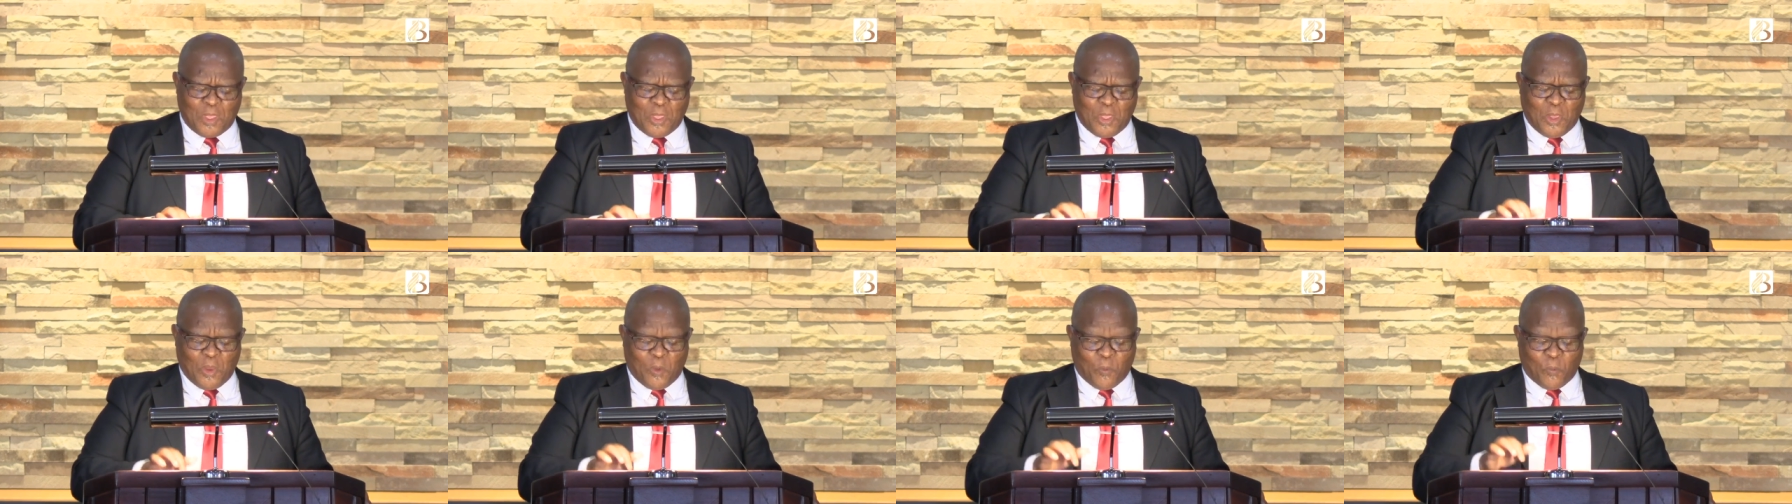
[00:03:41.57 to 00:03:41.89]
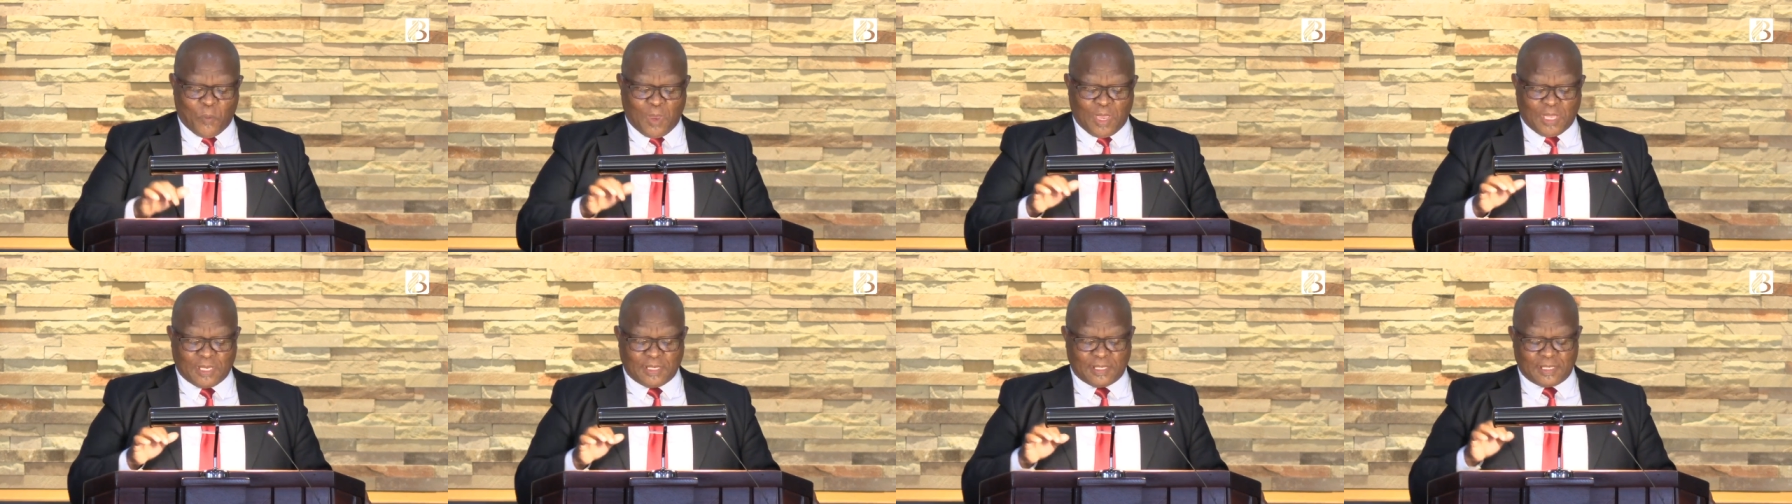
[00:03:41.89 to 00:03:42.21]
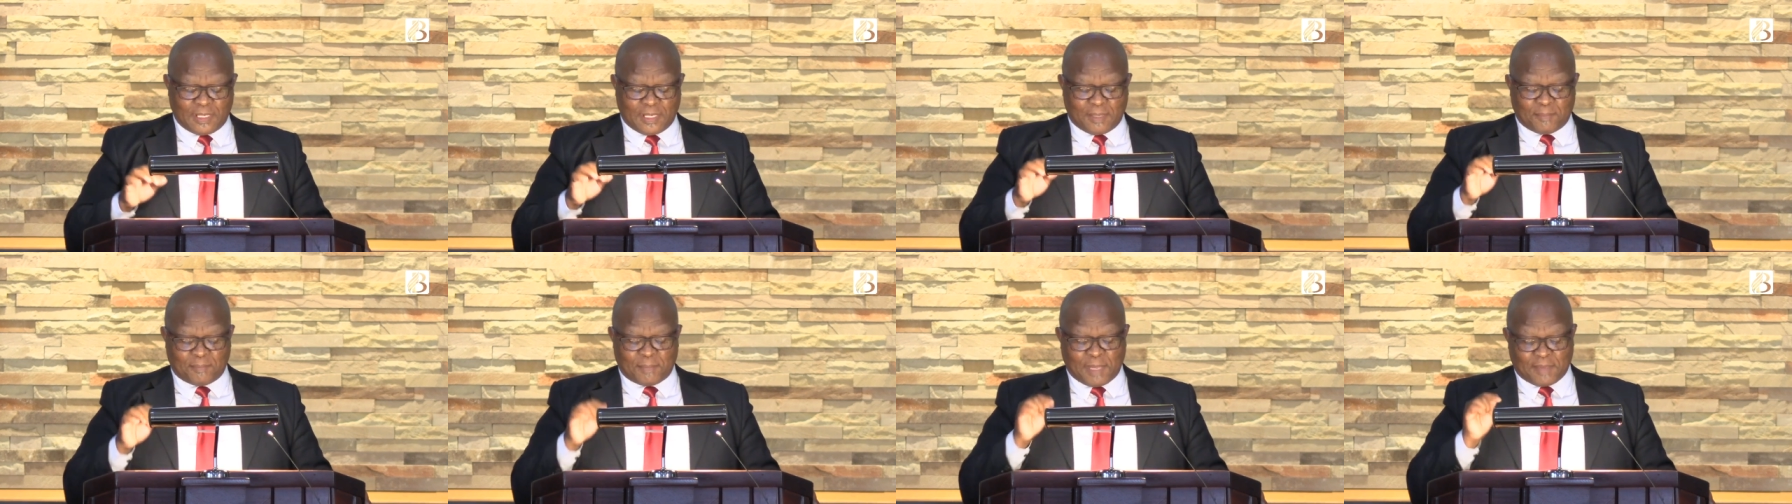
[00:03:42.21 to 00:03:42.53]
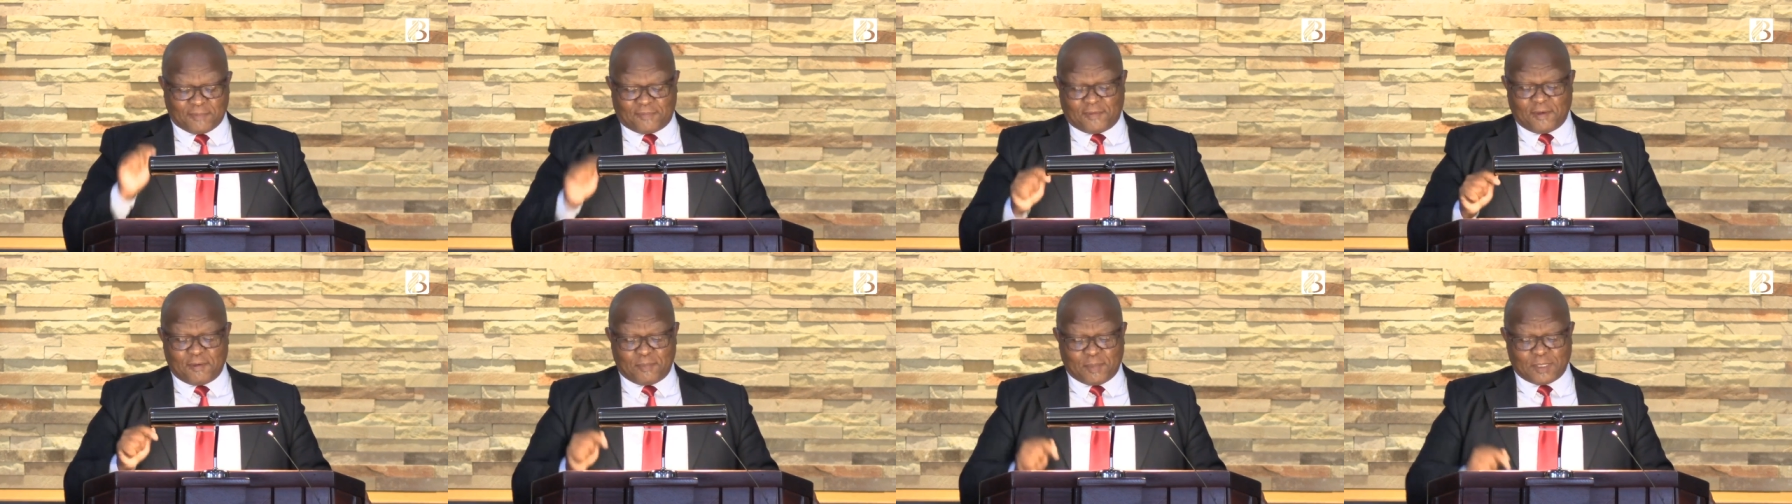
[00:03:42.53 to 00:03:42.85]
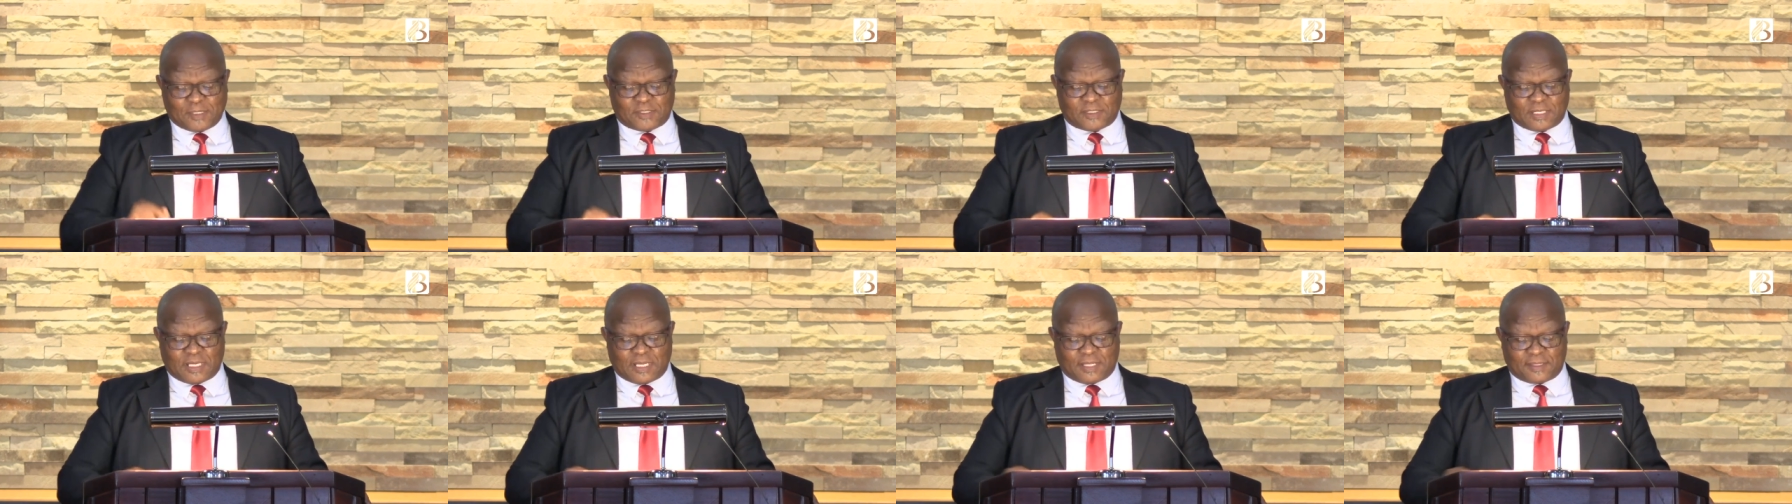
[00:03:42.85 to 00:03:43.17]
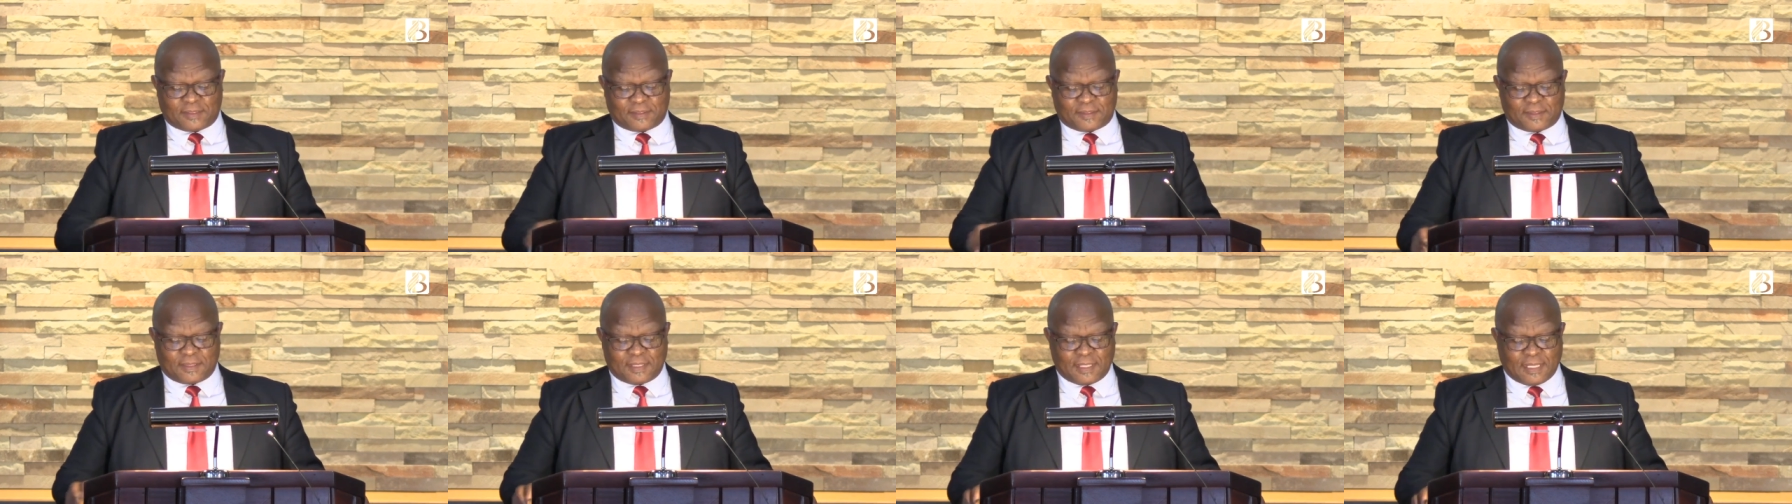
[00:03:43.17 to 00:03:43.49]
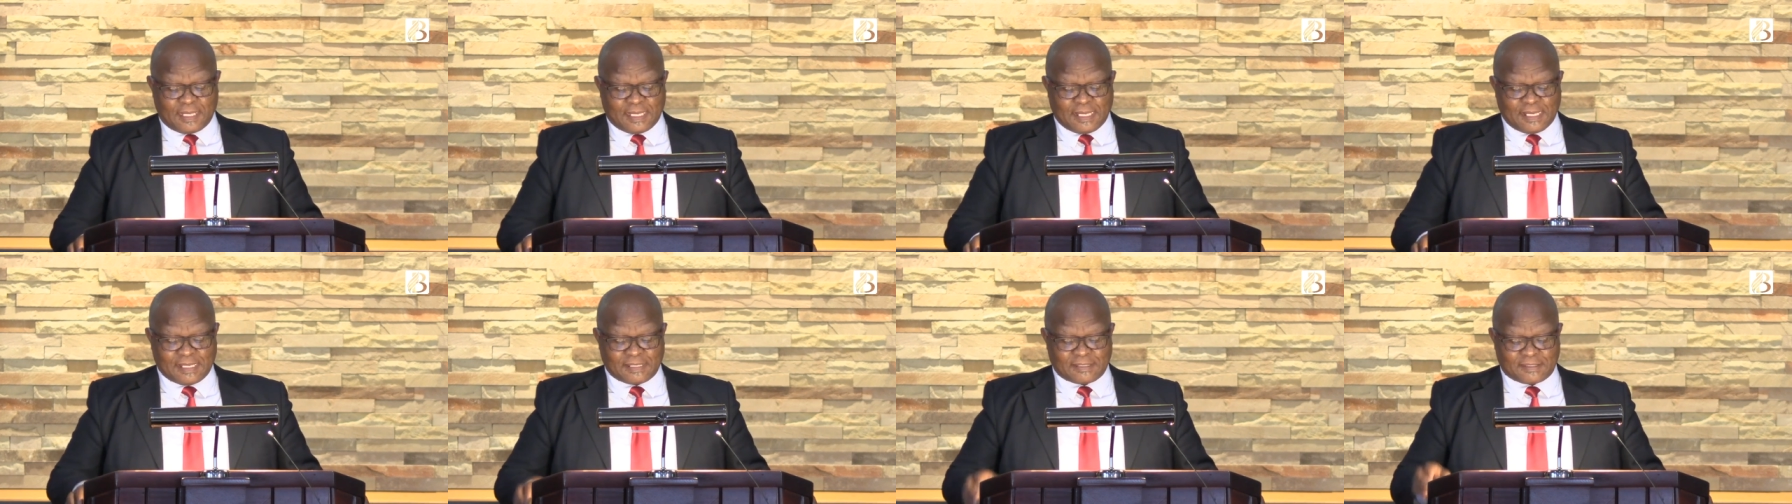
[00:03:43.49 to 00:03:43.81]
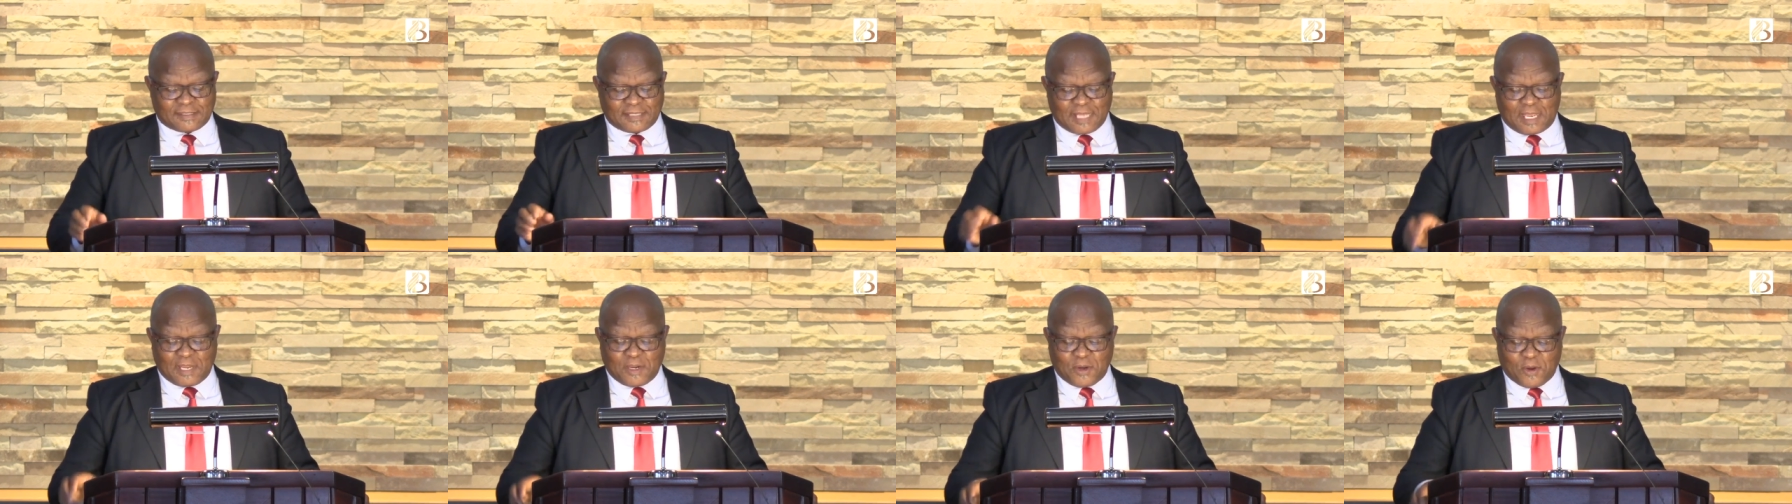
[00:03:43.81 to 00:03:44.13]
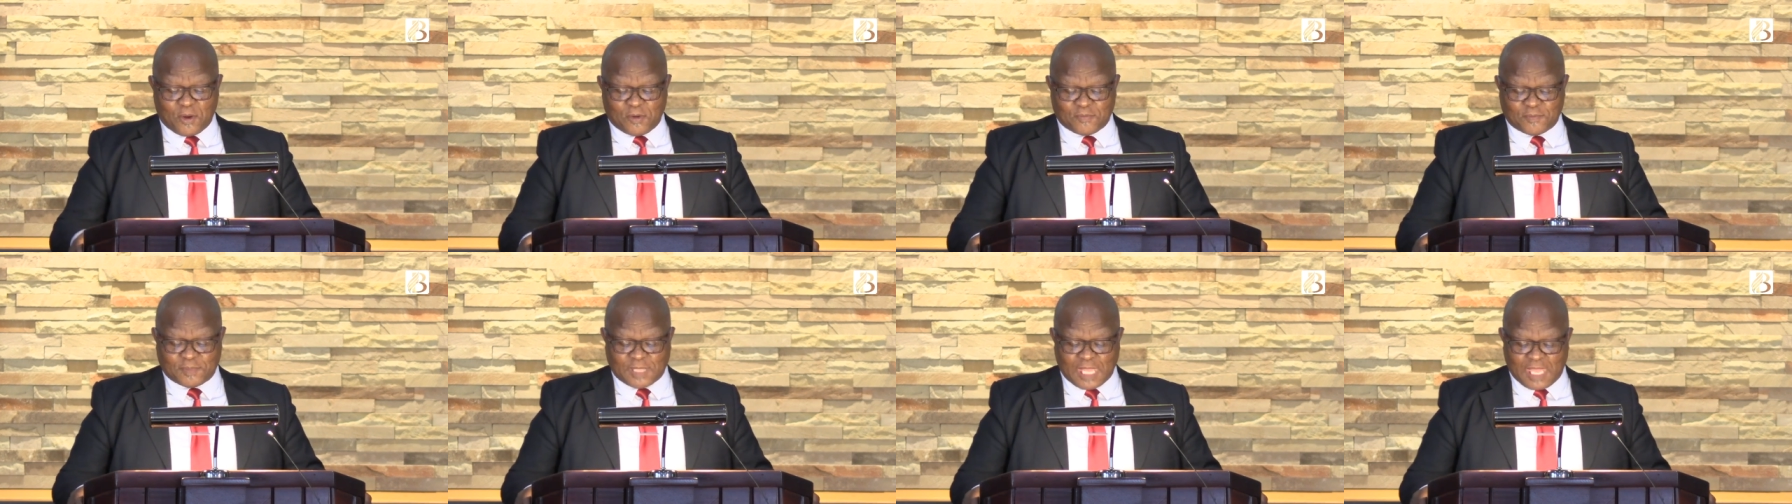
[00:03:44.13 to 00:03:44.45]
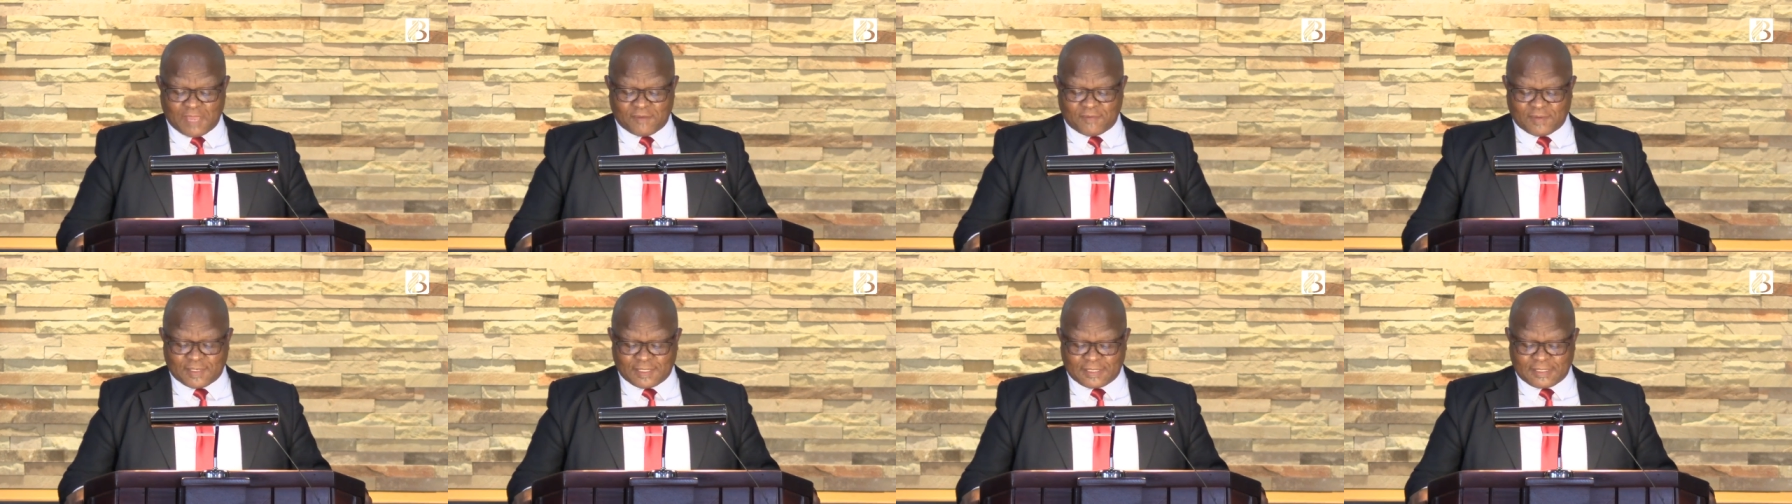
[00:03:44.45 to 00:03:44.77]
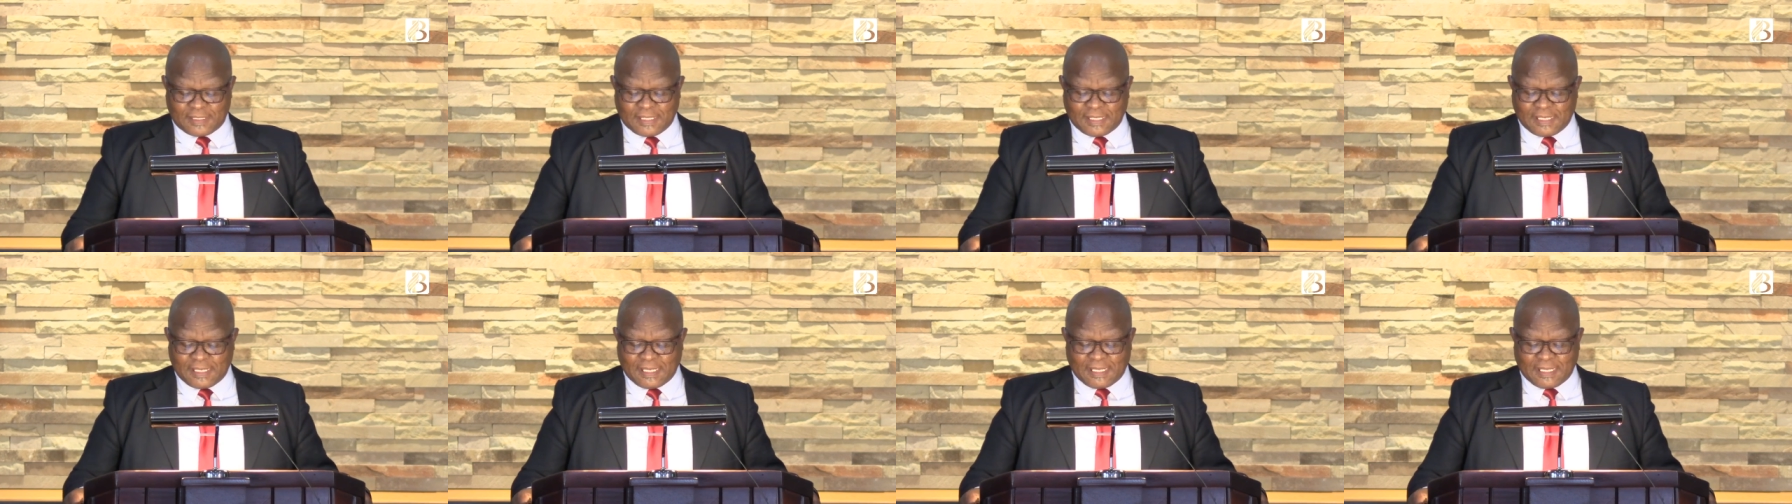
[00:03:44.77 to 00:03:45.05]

When Mephibosheth, son of David,